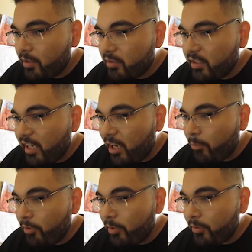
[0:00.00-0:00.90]
See how I
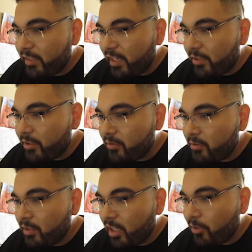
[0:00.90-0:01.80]
move it with the arrow?
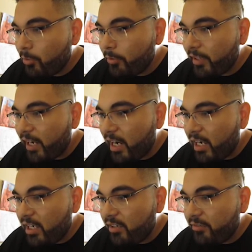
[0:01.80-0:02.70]
I can move it
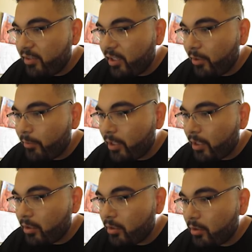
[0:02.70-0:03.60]
however I
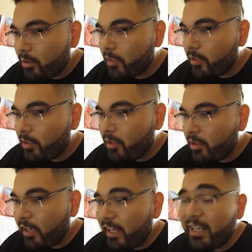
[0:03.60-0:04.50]
want.
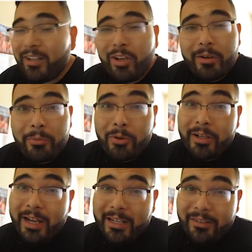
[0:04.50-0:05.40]
Alright, and I know I'm going
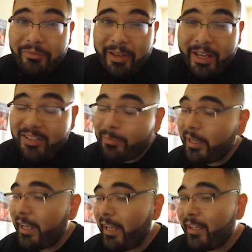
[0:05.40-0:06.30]
kind of fast,
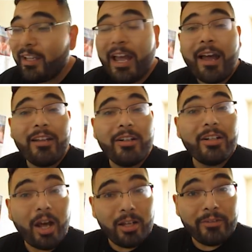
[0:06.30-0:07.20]
but hey, I learned
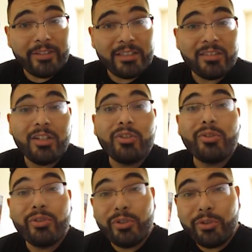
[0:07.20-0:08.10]
all of this
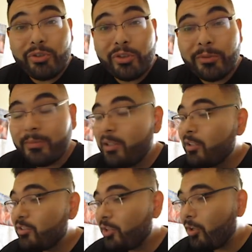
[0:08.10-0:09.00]
through YouTube.
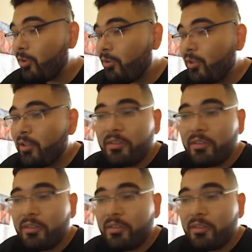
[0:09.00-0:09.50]
So,